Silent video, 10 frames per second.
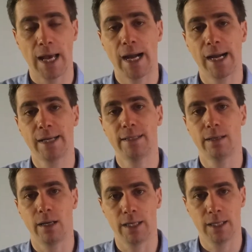
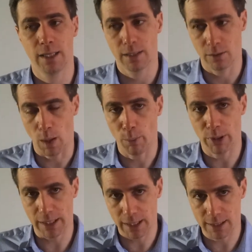Ideally, the
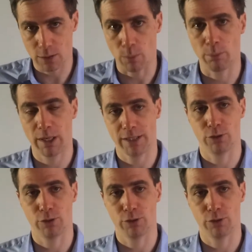opening is complete.